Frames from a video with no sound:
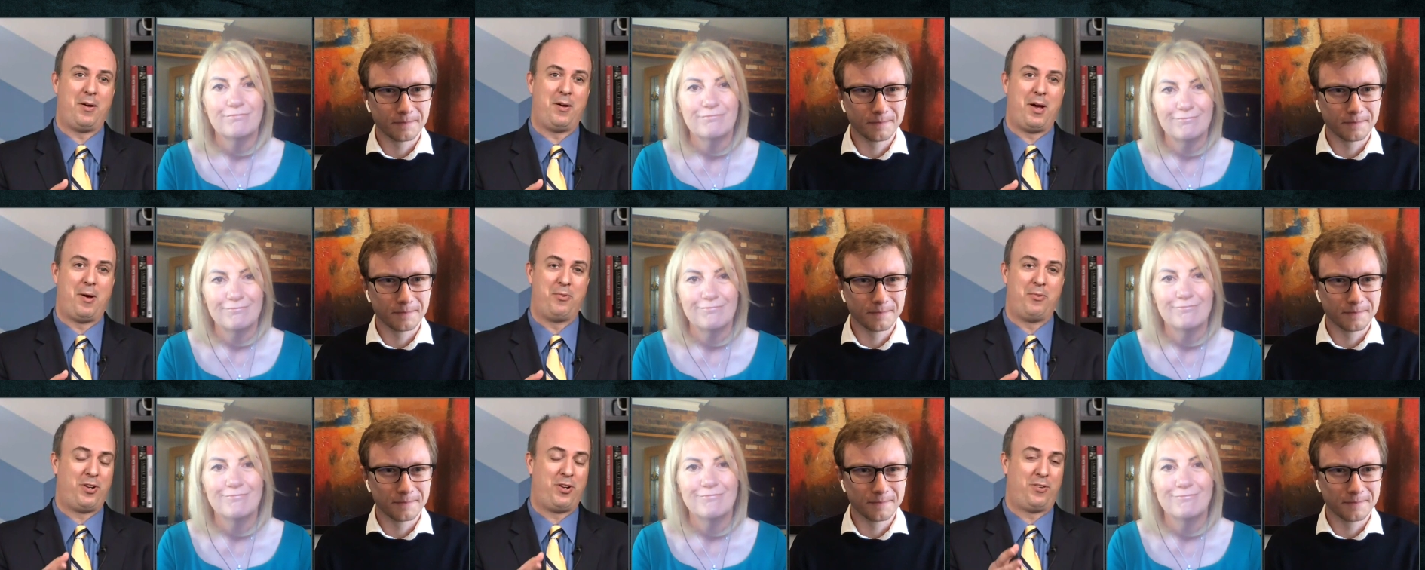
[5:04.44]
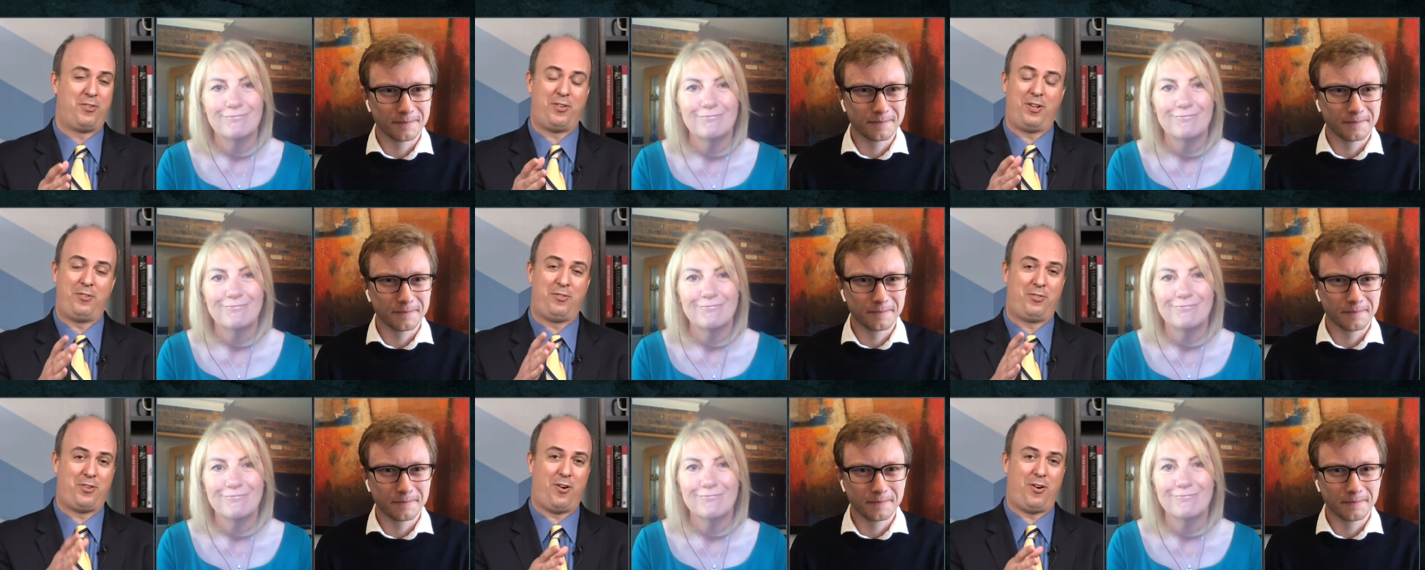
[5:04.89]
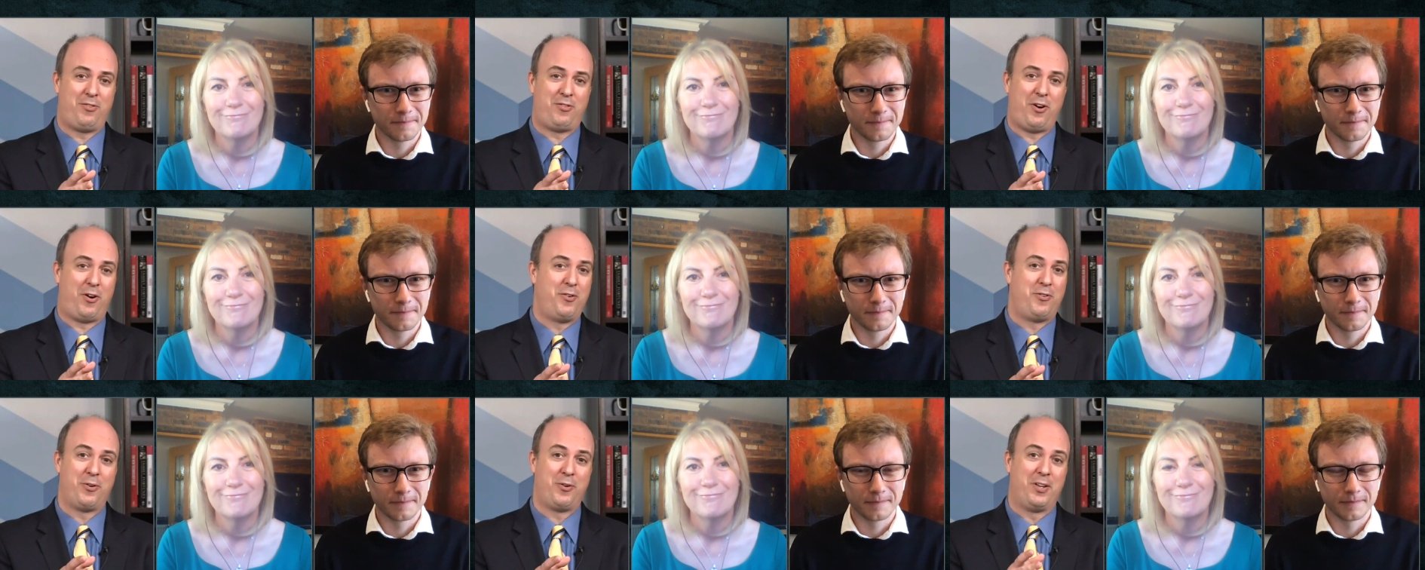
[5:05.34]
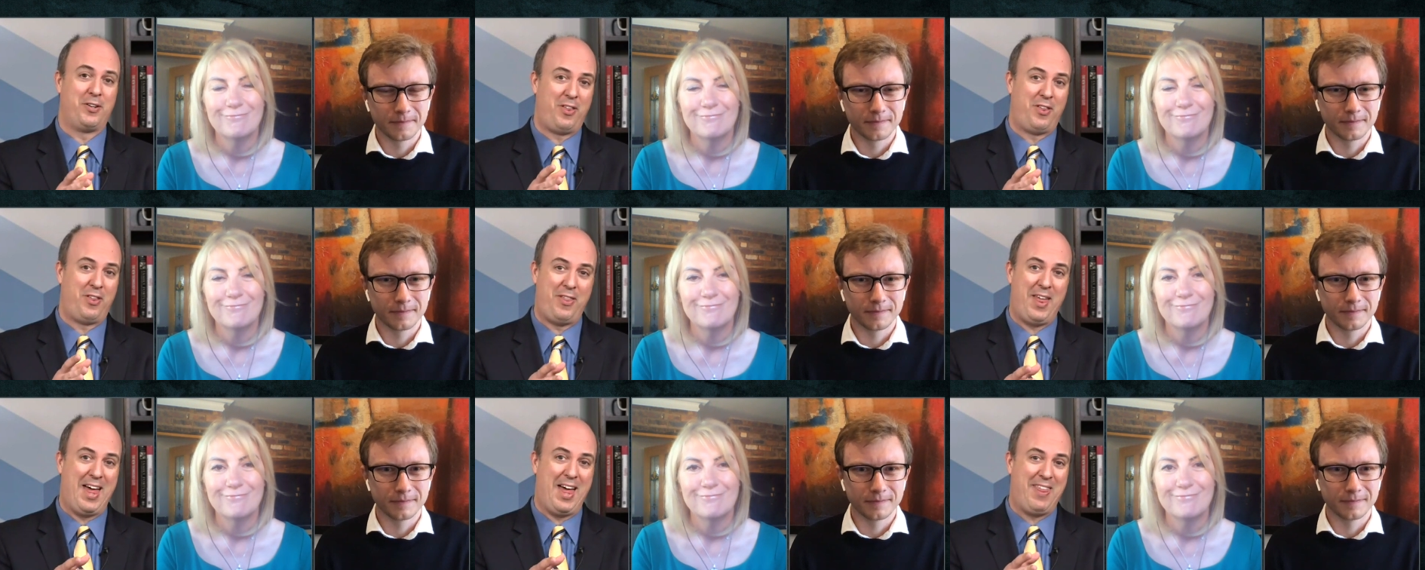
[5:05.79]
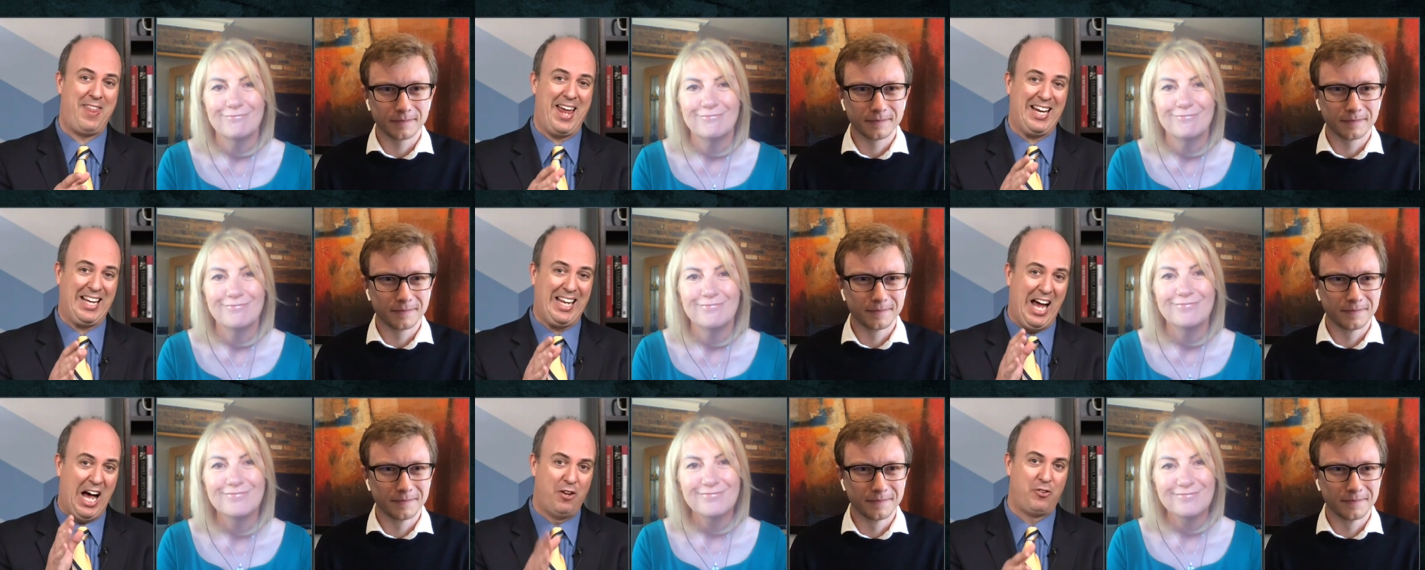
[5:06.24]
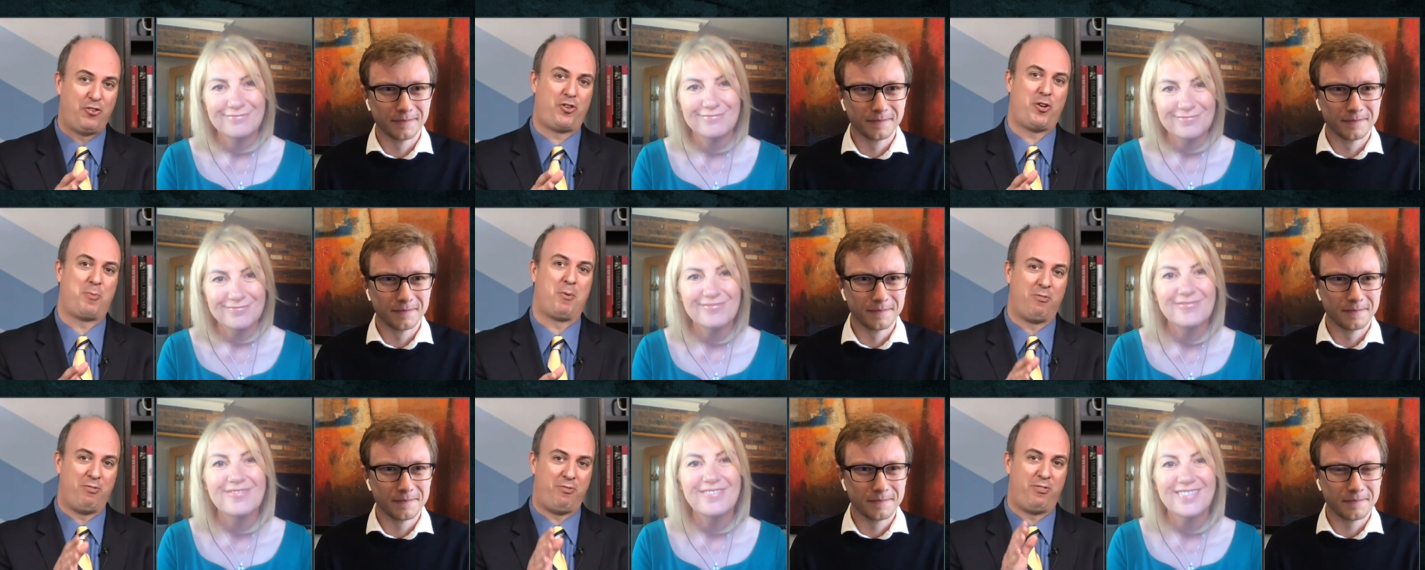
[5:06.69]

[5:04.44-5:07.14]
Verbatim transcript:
Speaker 1: I was just sorry, Julie. That customer